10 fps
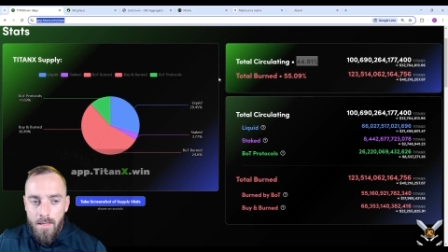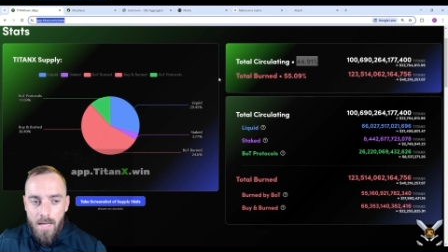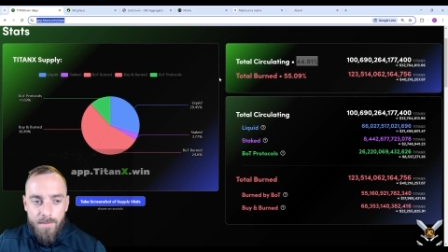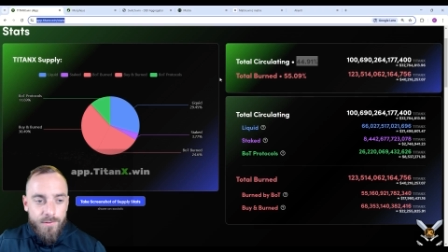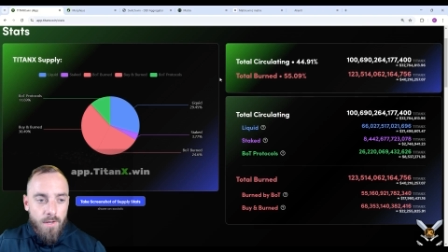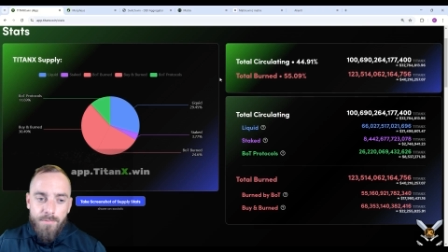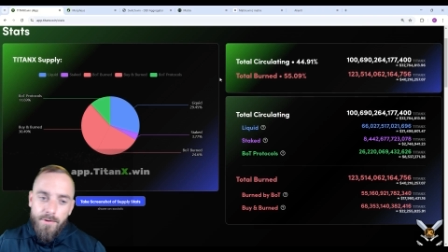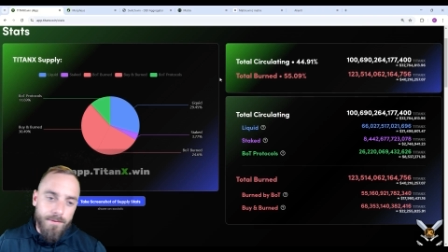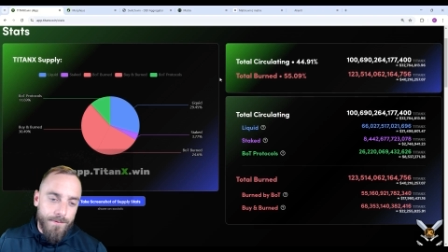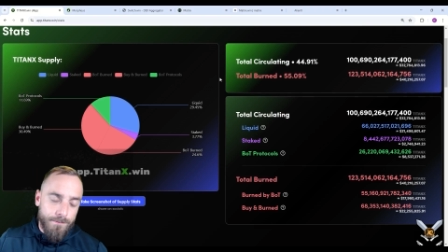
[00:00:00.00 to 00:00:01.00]
I'm just going
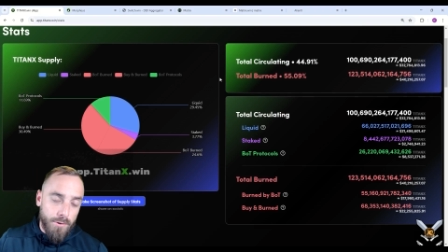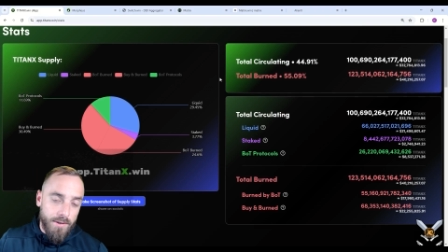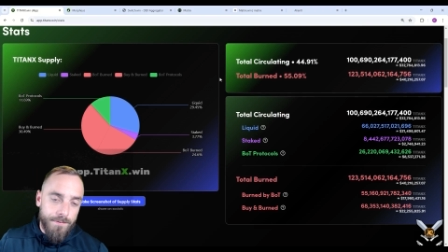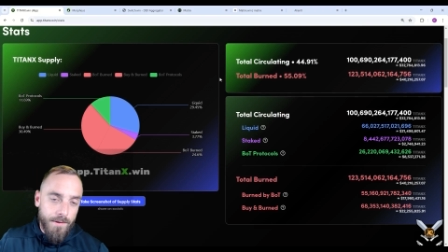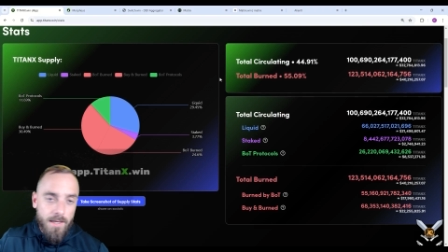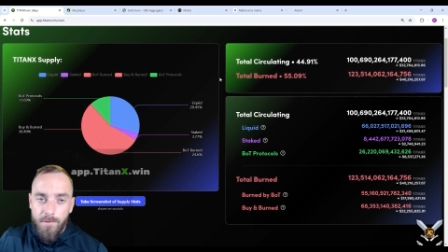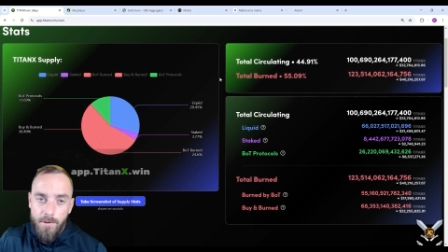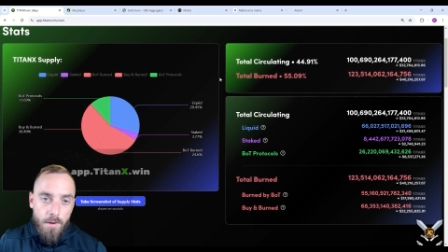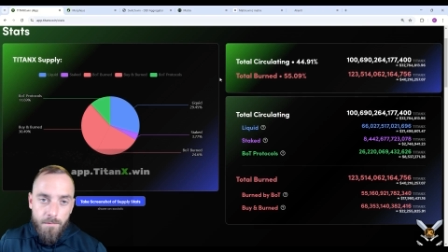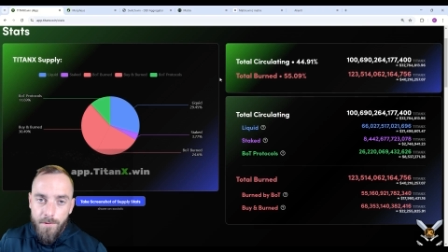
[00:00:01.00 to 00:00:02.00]
to briefly give you an
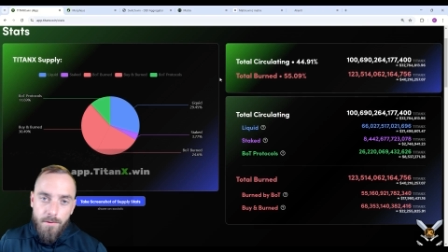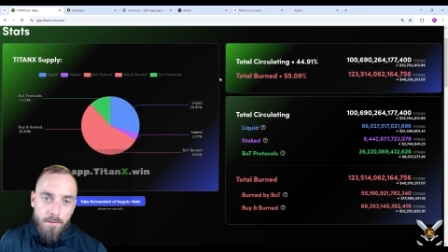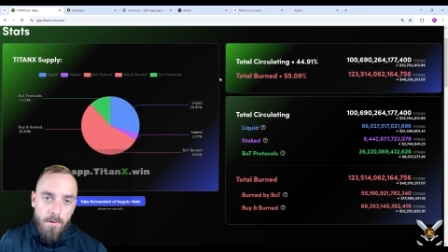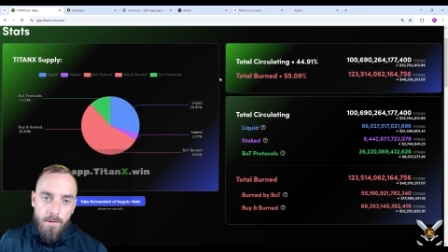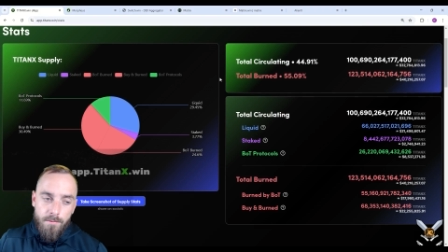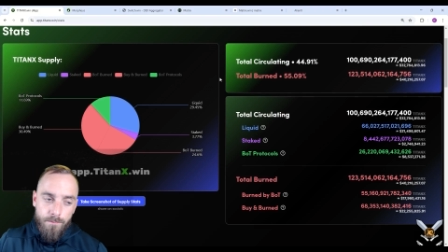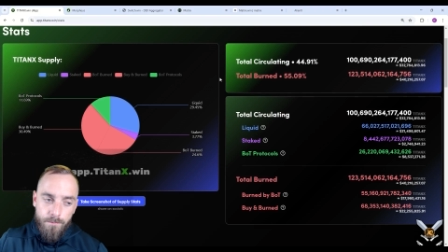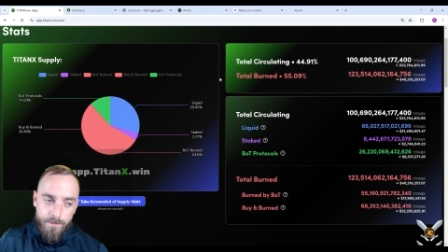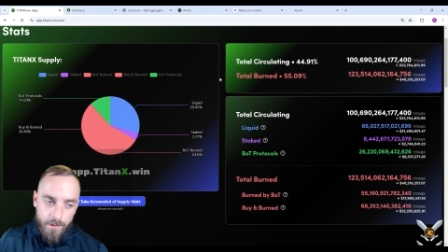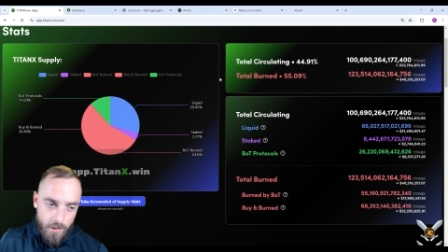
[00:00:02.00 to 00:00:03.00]
overview of
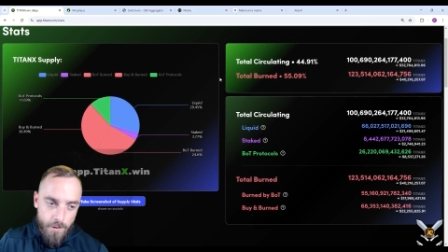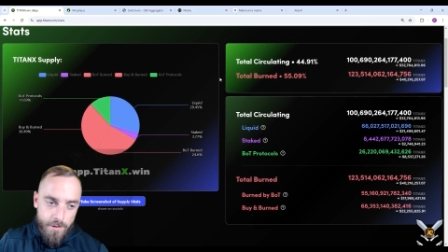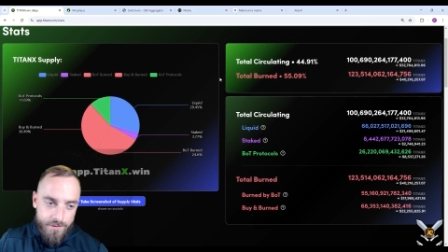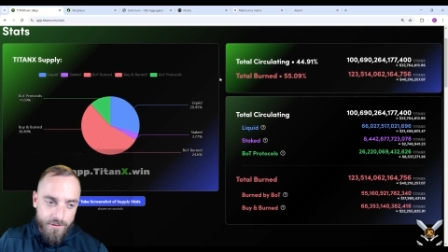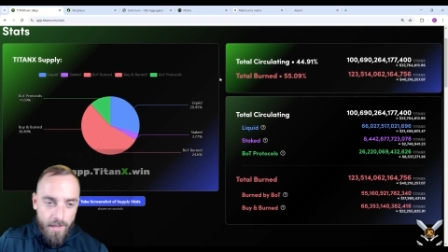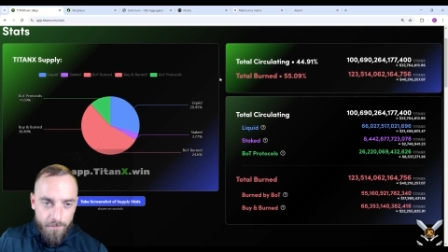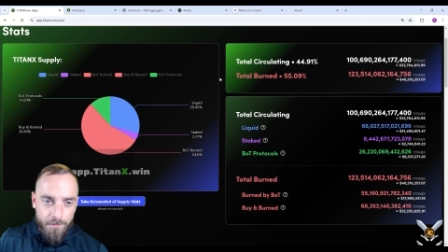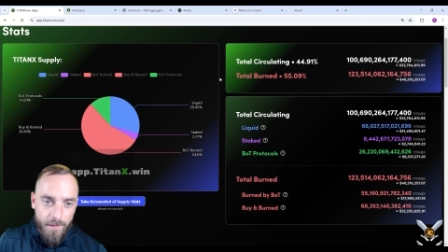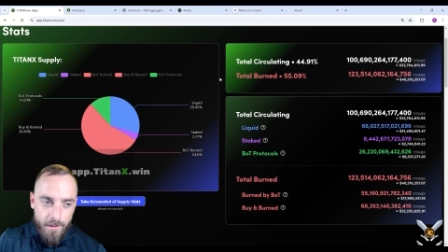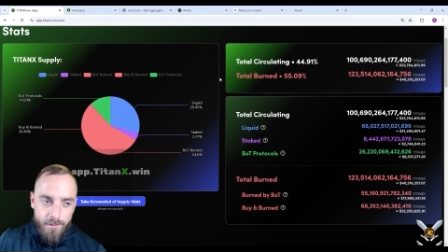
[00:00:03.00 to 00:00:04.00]
the current state of
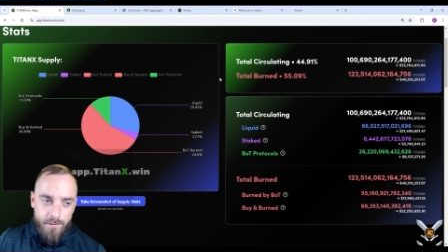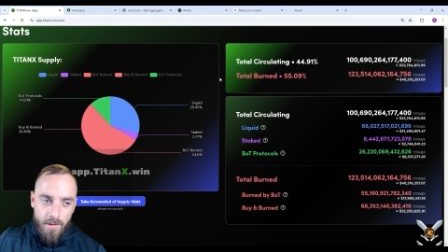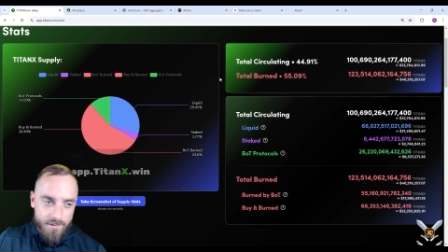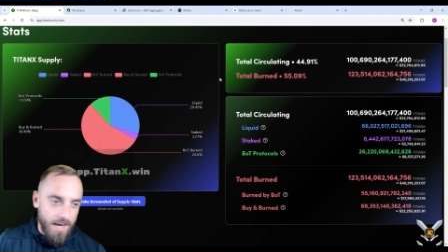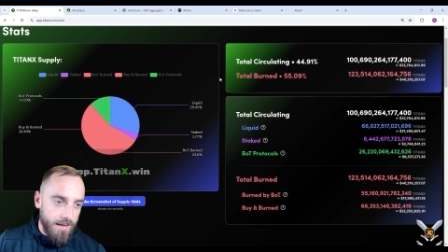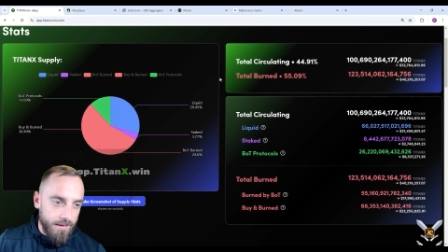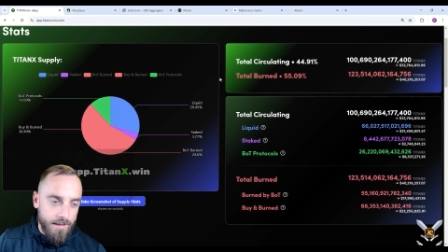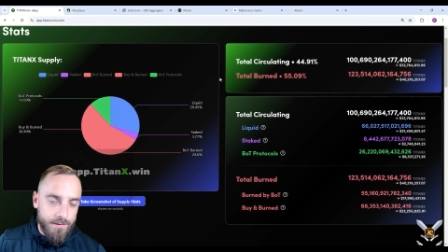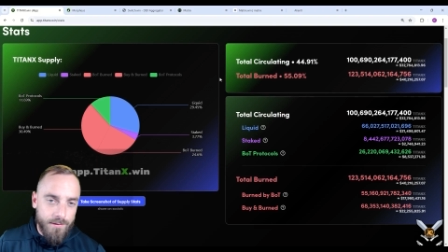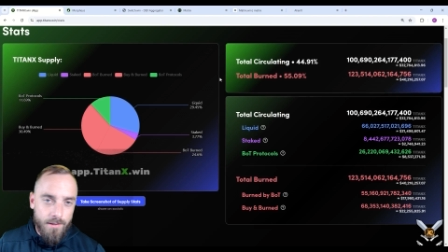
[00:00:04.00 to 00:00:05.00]
affairs of
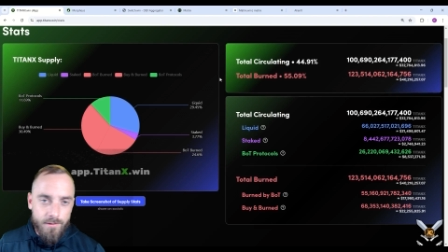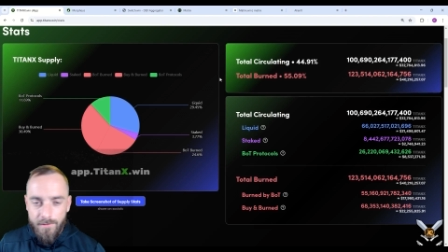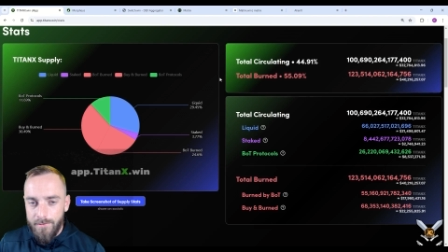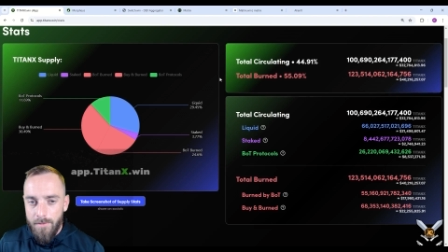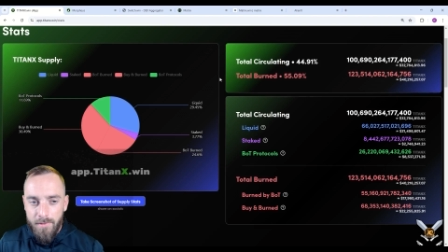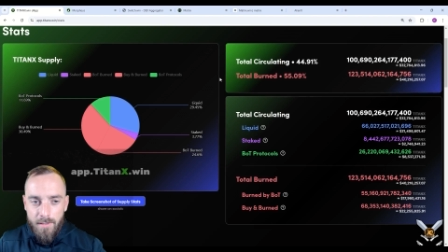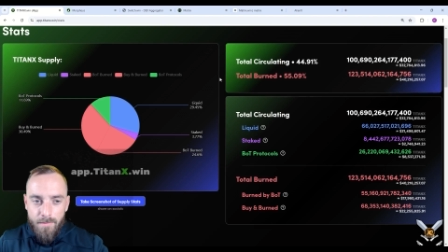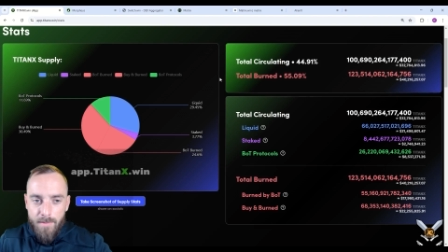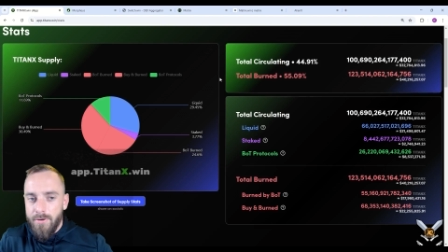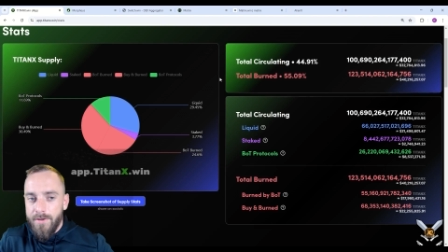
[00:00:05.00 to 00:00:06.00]
TitanX. So this is going to be like
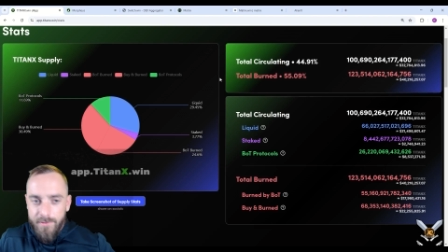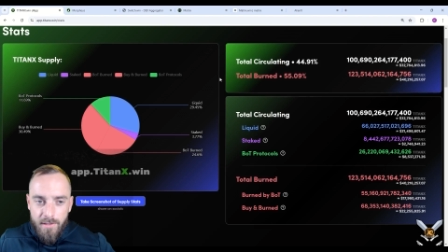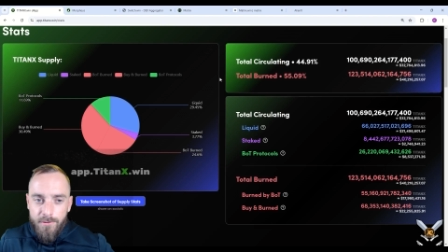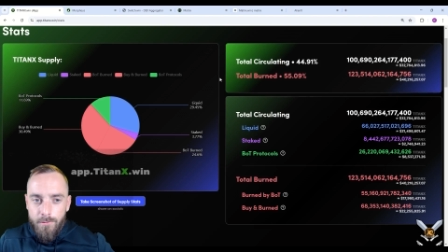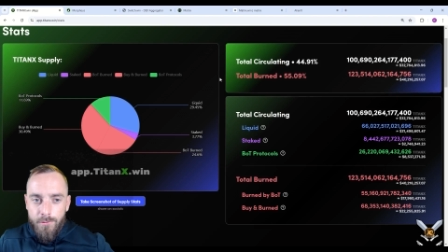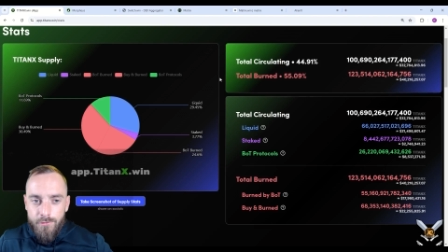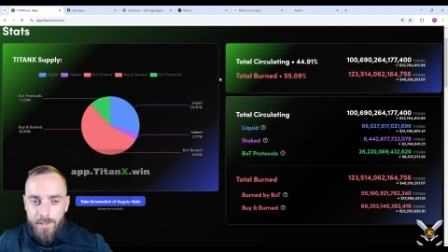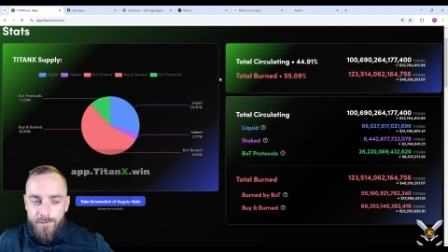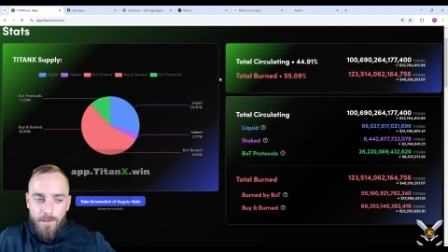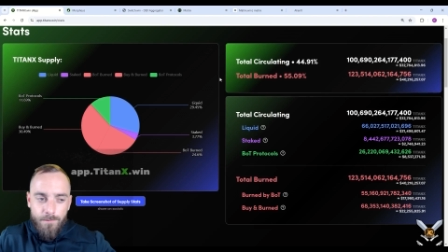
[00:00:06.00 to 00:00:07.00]
my presidential
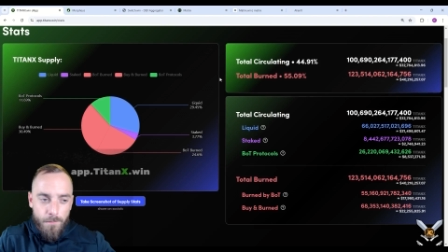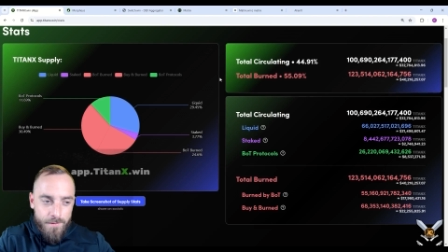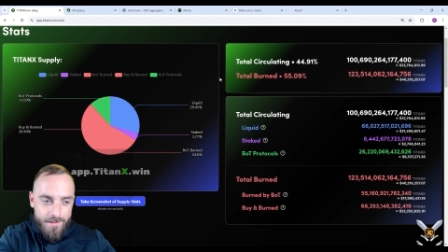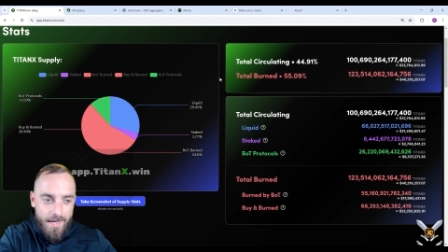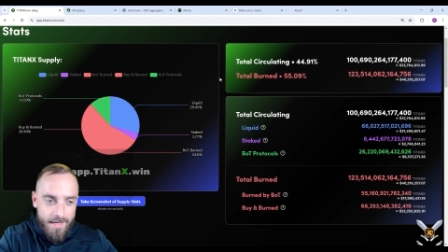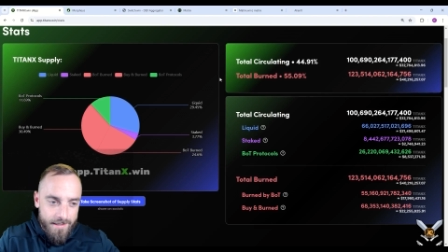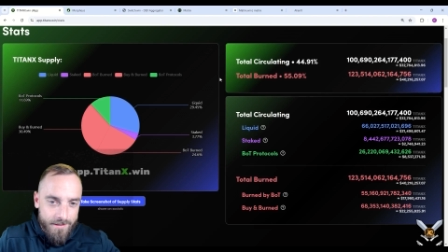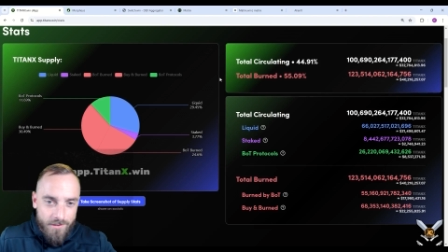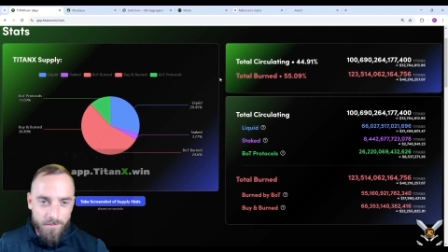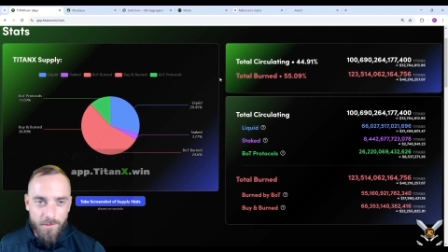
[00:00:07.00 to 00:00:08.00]
address for the
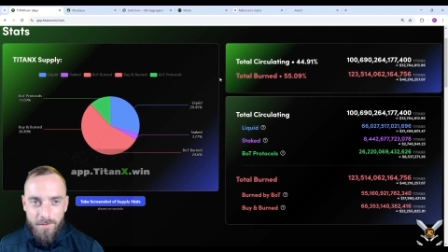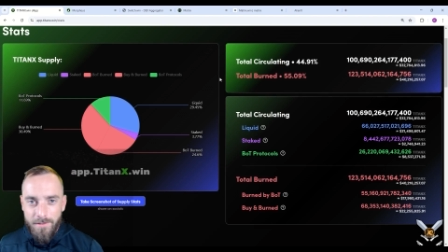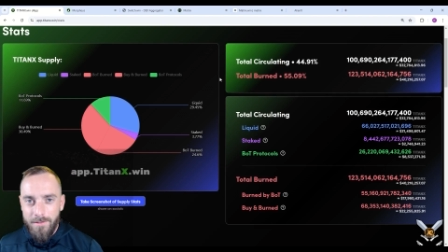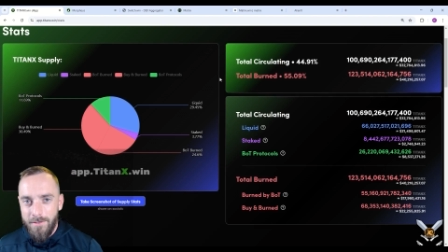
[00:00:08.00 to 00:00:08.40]
TitanX community.